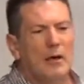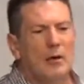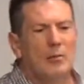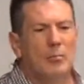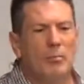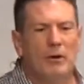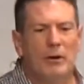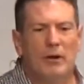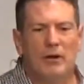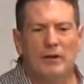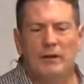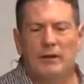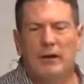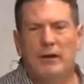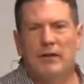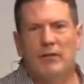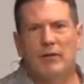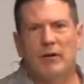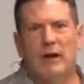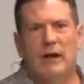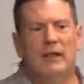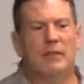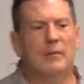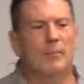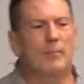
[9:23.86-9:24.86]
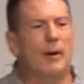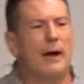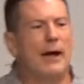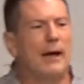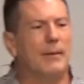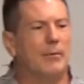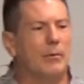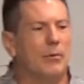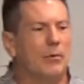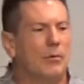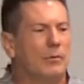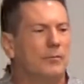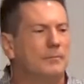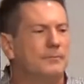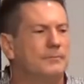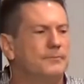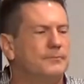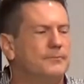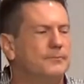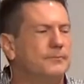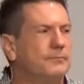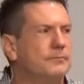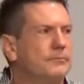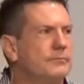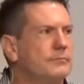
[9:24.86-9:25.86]
But on the other hand, the Bible,
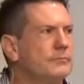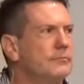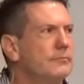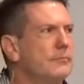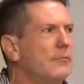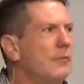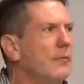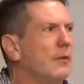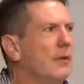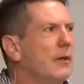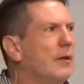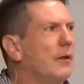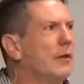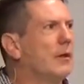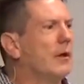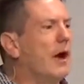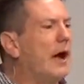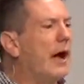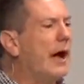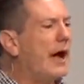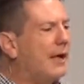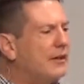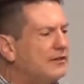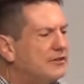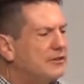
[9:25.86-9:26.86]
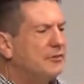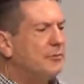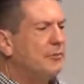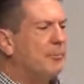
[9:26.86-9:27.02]
God's